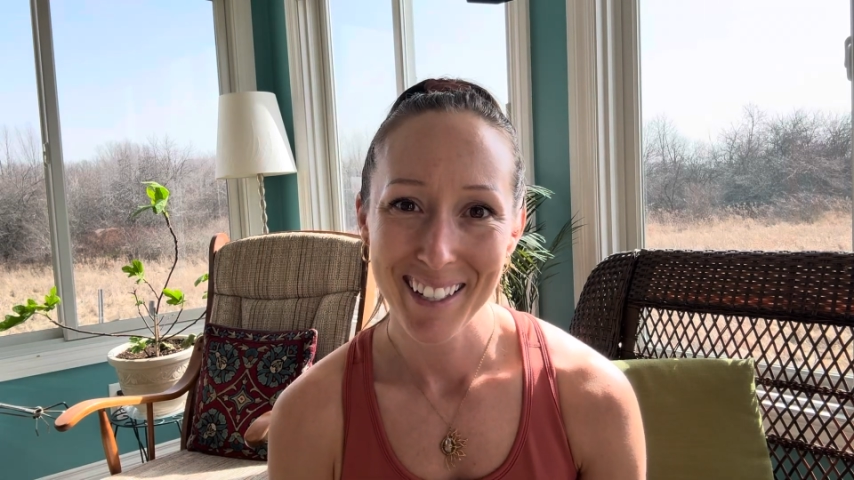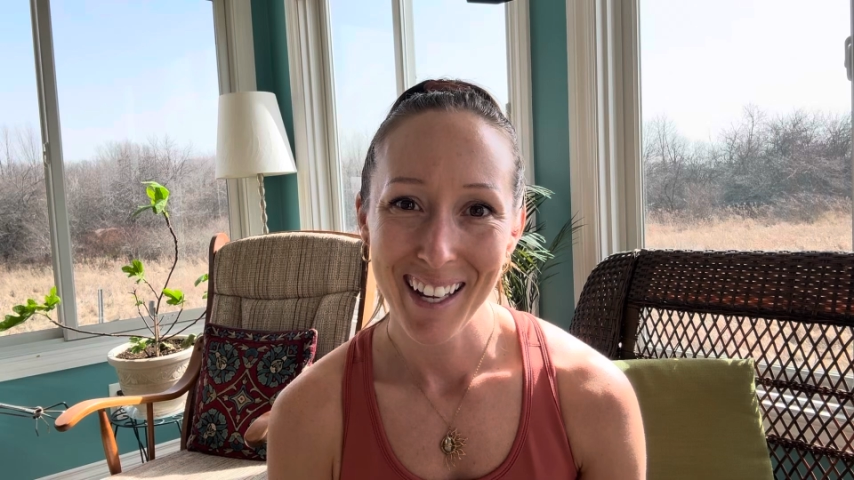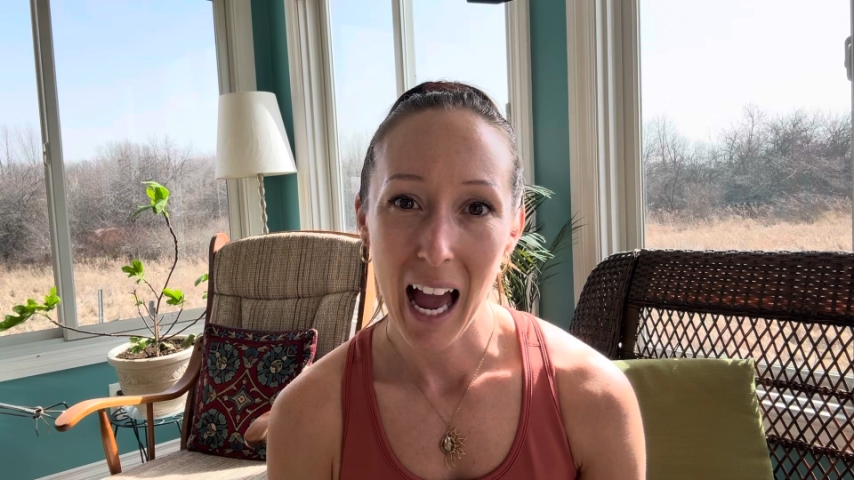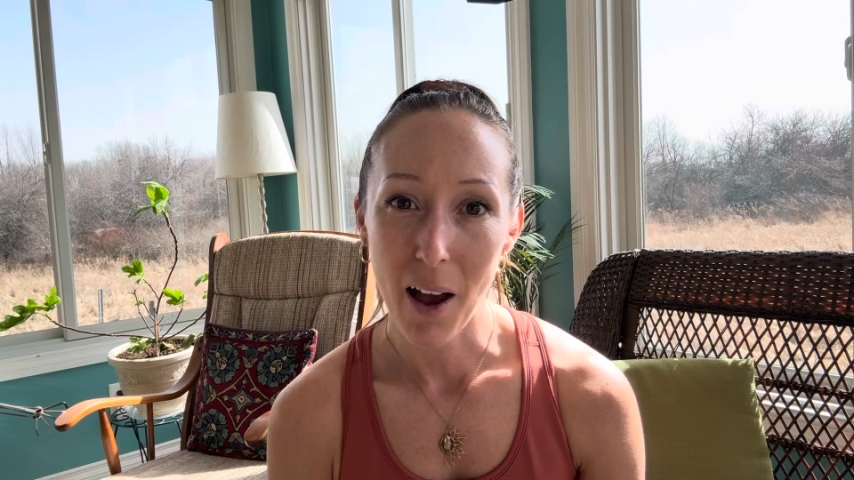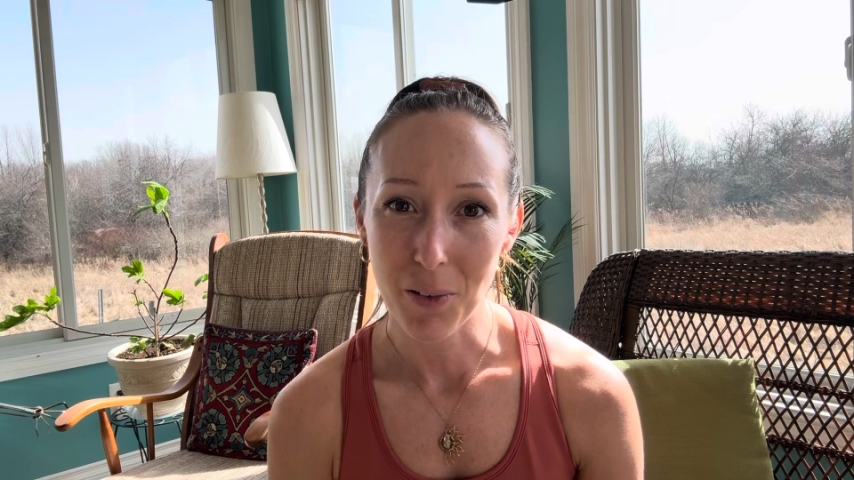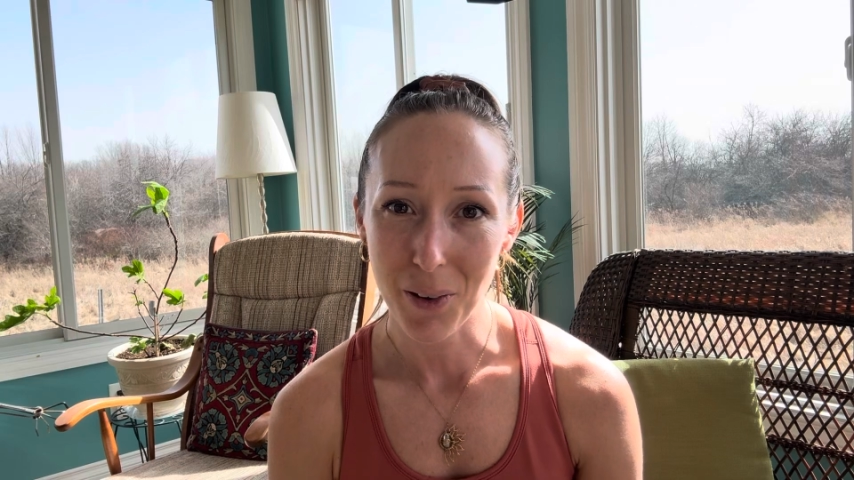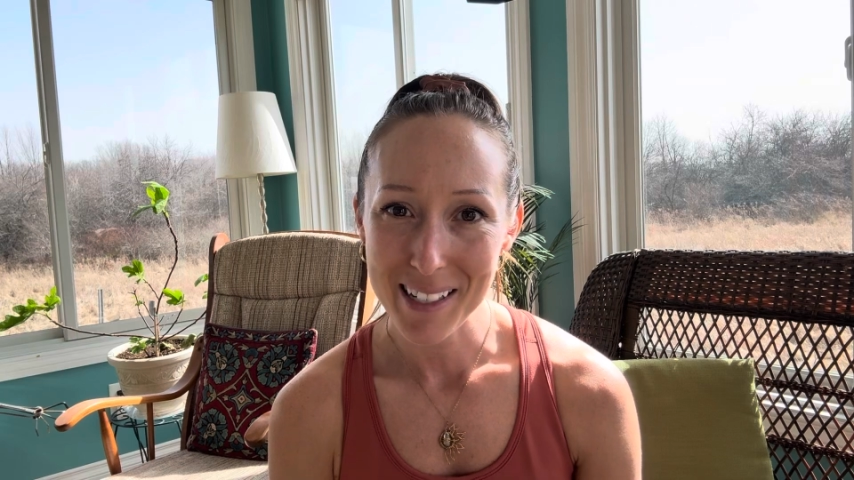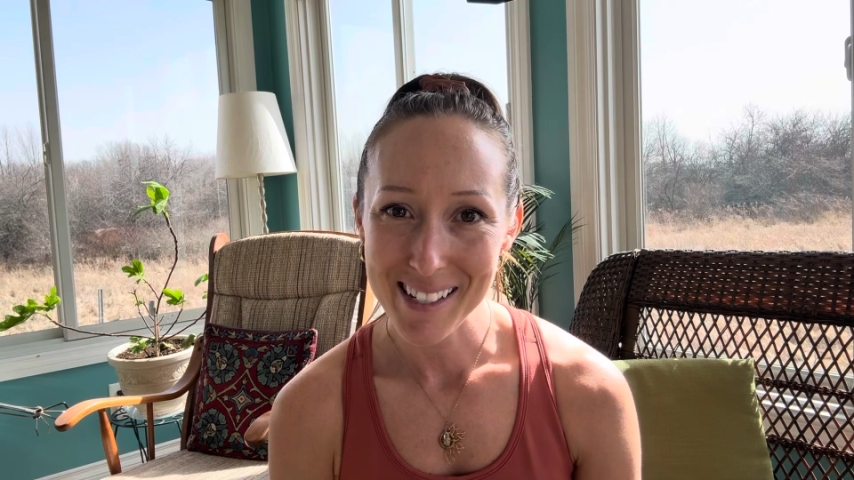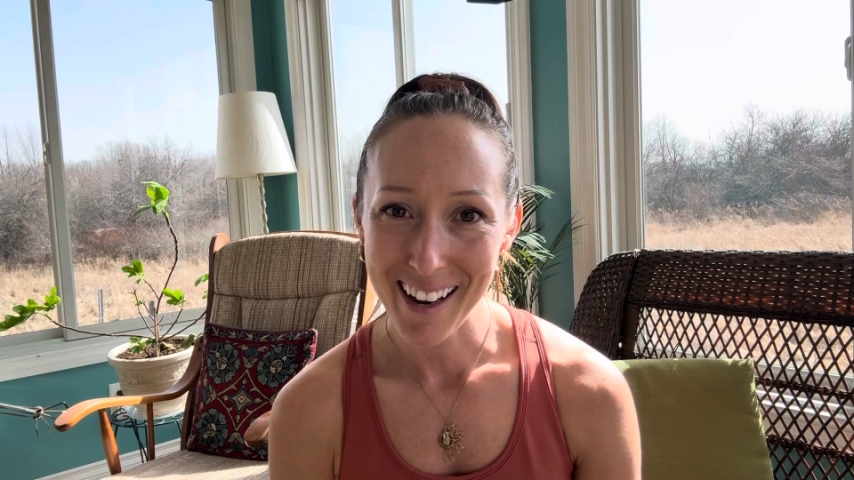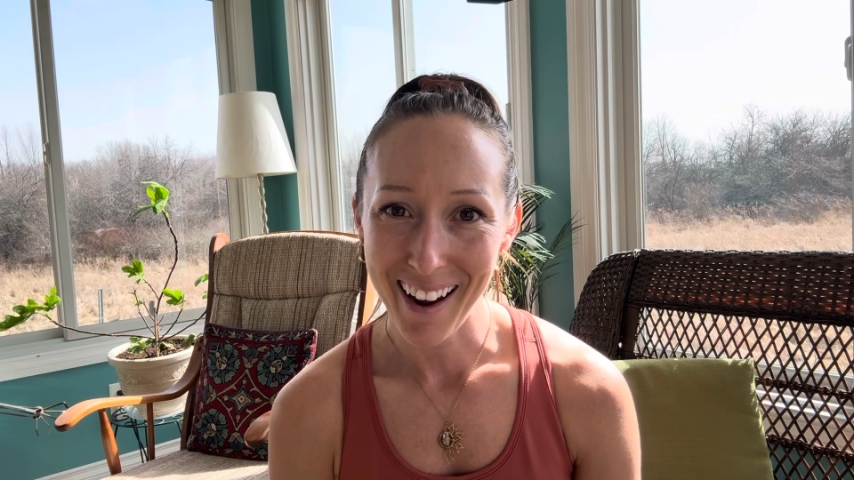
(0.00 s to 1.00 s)
Have a
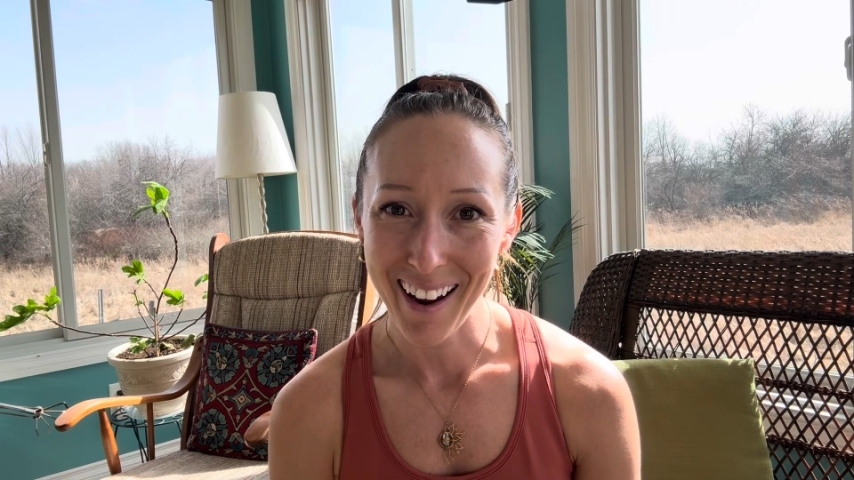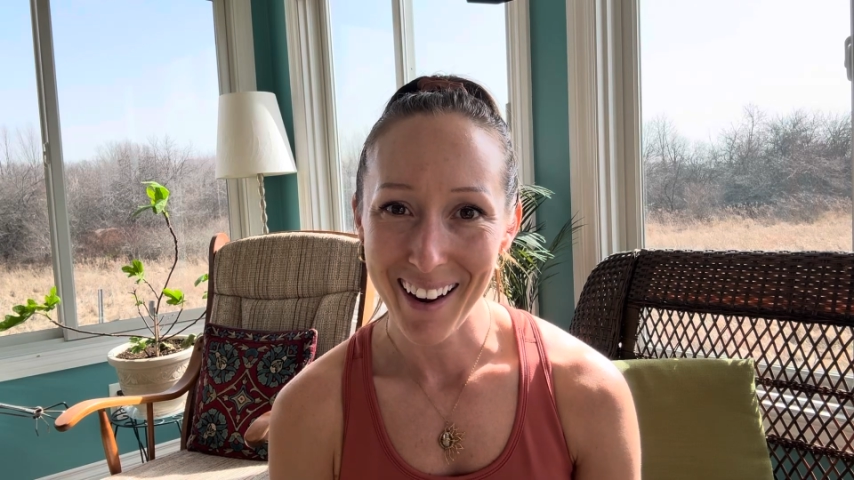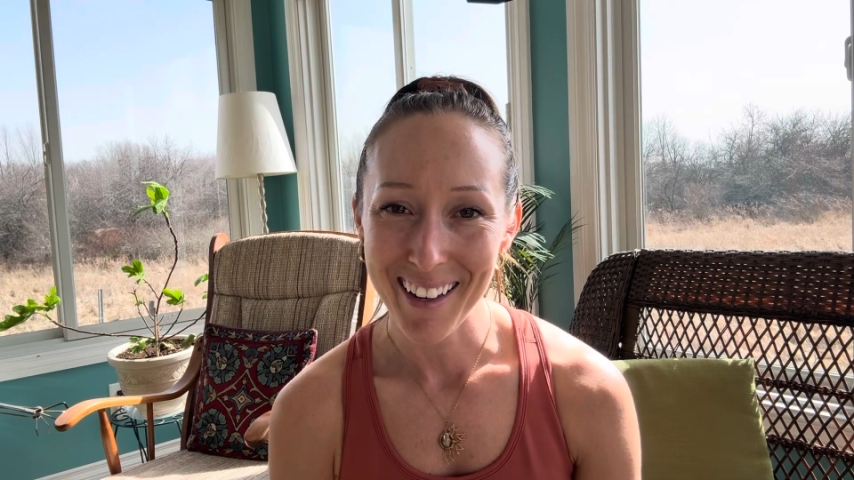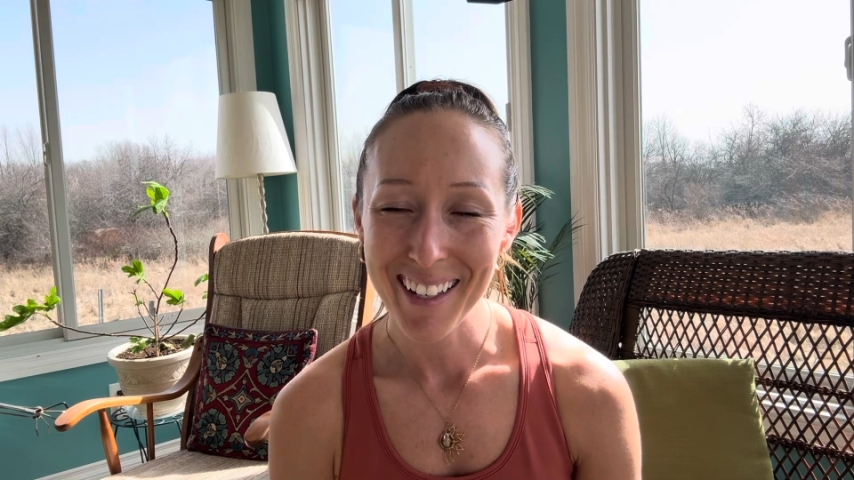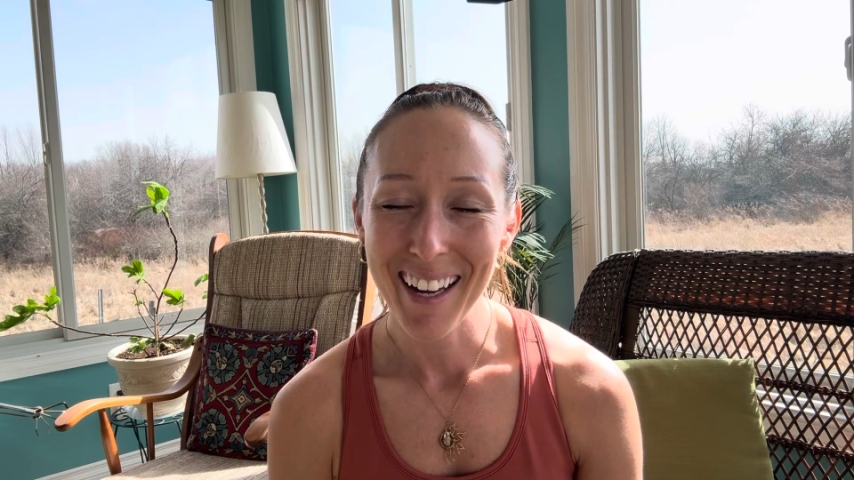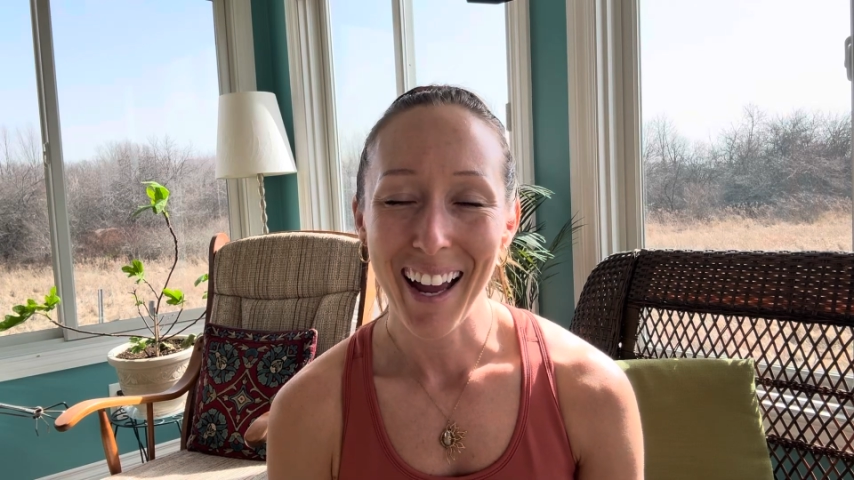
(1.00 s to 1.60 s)
great day